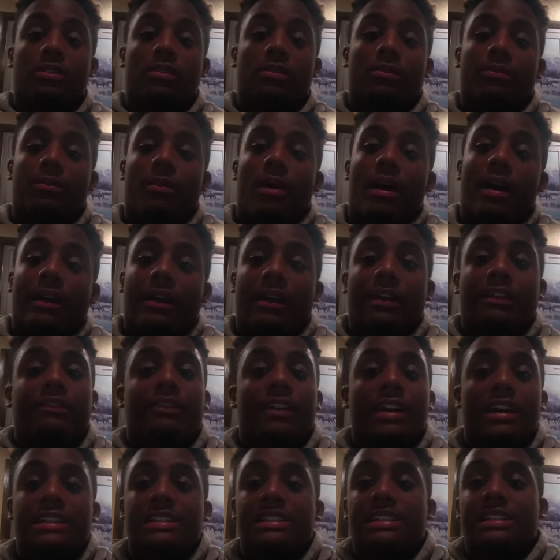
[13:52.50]
my
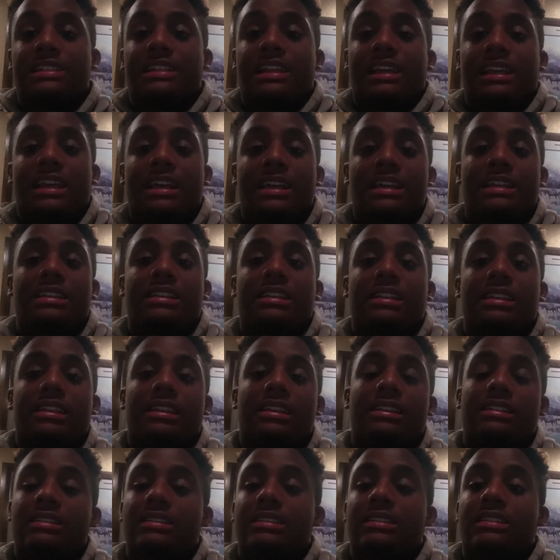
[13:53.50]
advice is, I guess,
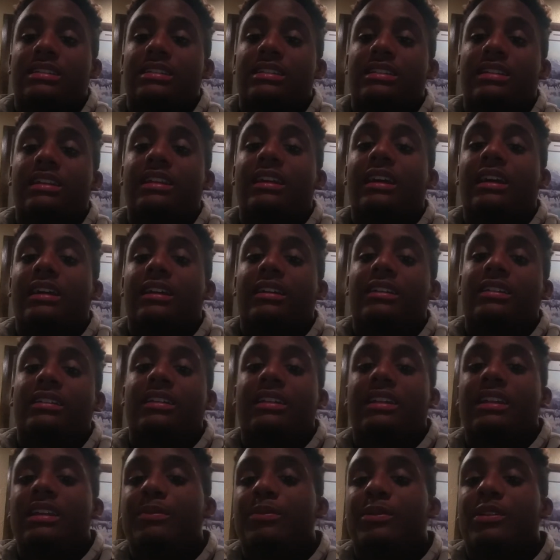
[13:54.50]
is to
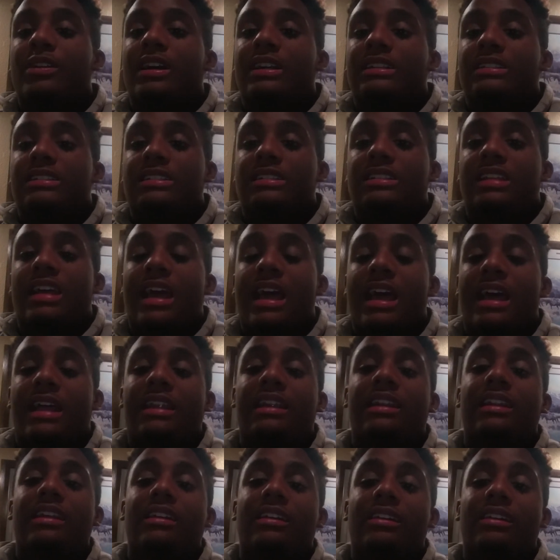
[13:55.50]
keep your guys' head